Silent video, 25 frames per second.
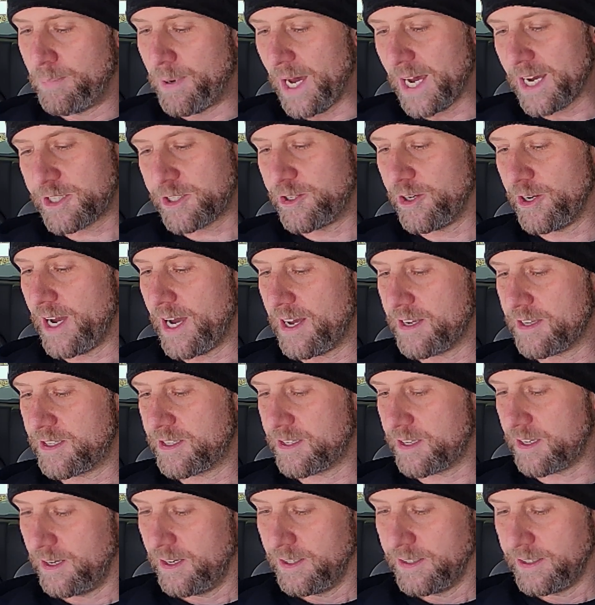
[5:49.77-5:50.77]
Baxter
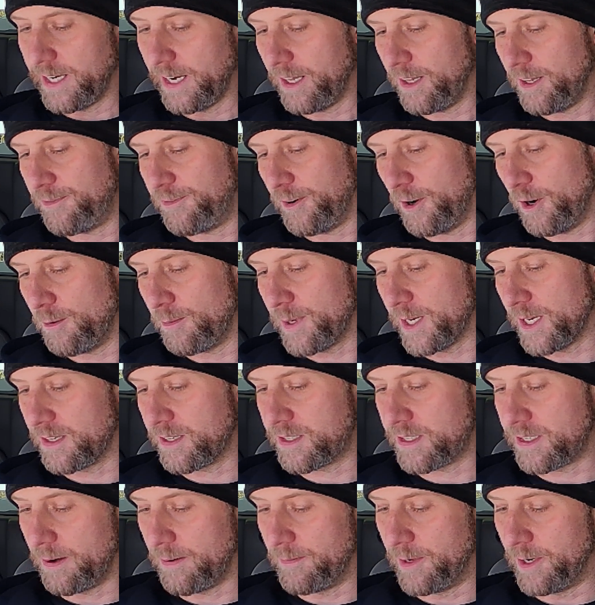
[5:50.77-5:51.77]
has
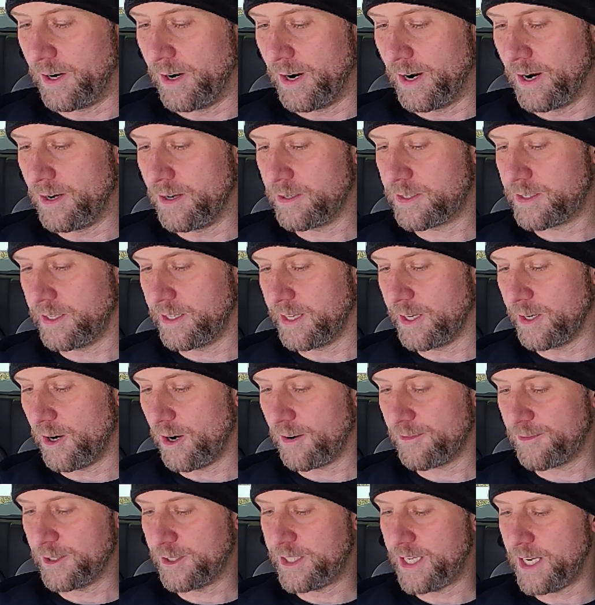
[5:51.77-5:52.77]
telephobia seminars, and they
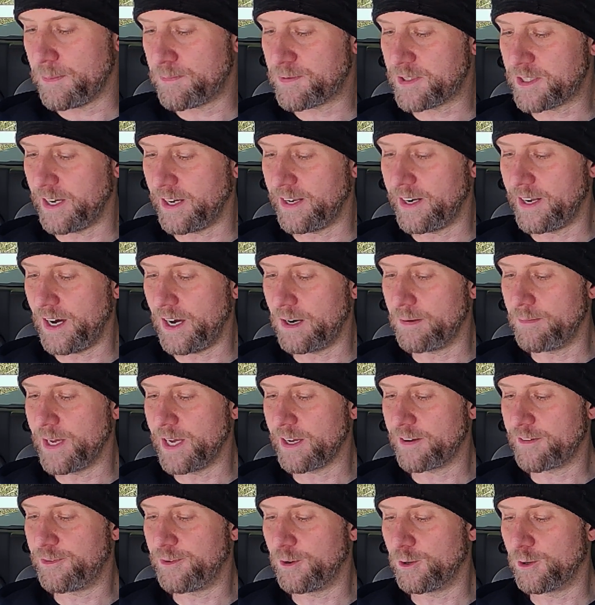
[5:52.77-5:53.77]
offer tips on how to
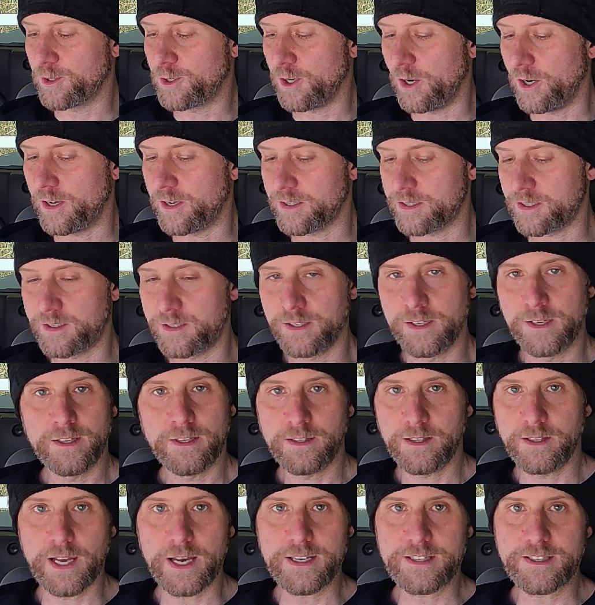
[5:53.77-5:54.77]
make phone calls
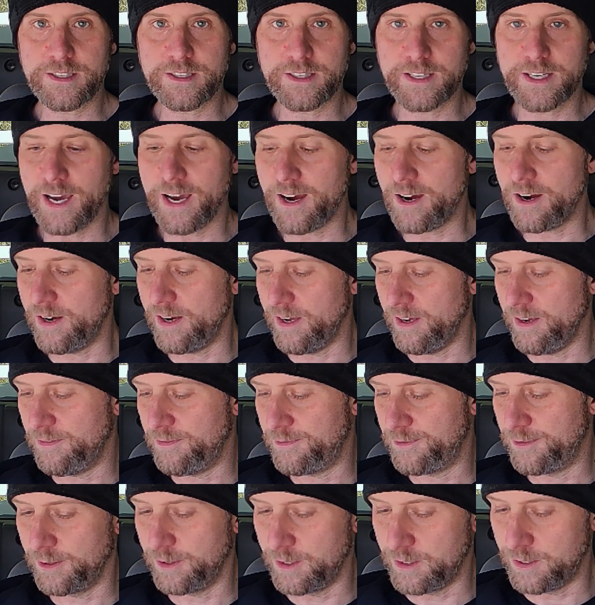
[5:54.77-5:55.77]
less scary
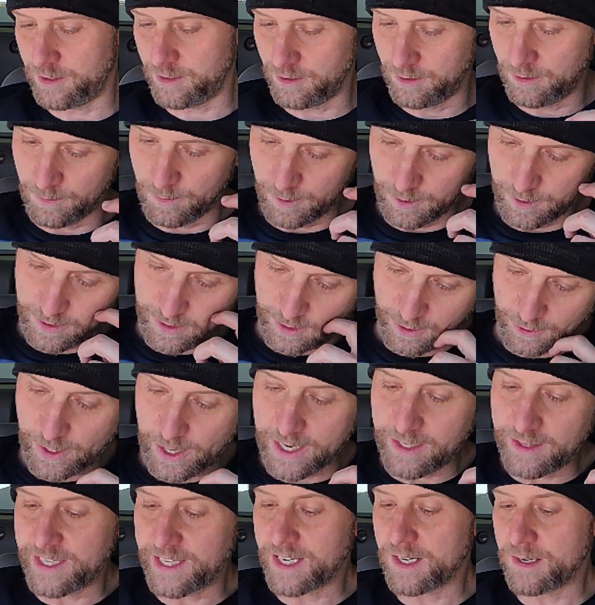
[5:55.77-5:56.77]
for the Zoomers. The
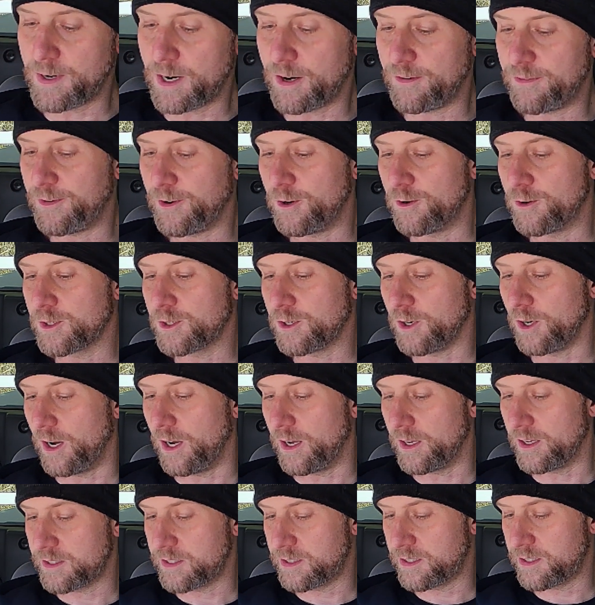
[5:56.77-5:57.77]
great thing about phone
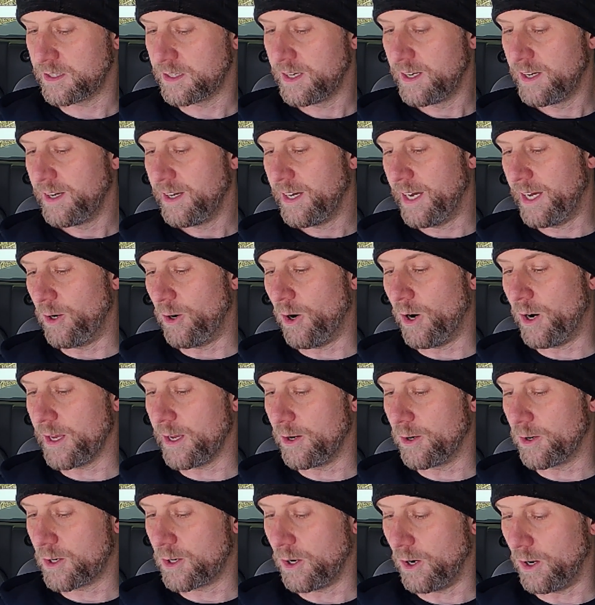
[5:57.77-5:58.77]
calls and
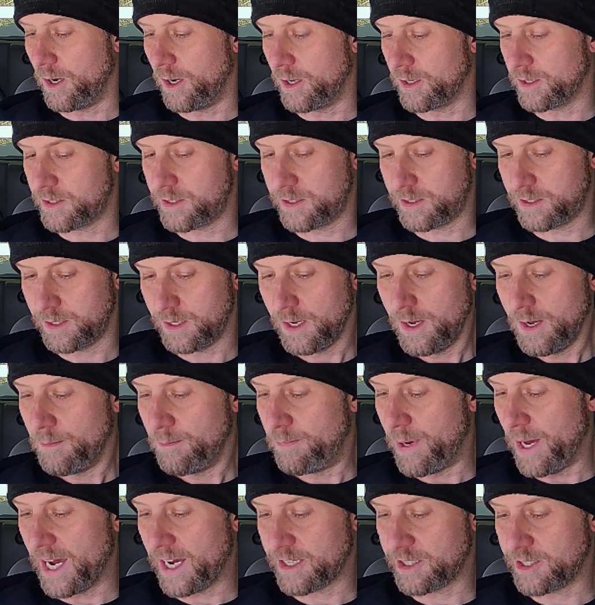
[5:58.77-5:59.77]
audio calls,
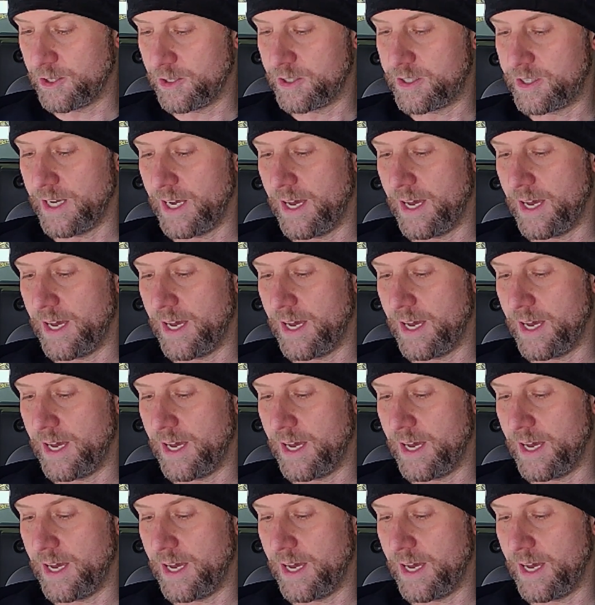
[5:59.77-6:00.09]
Baxter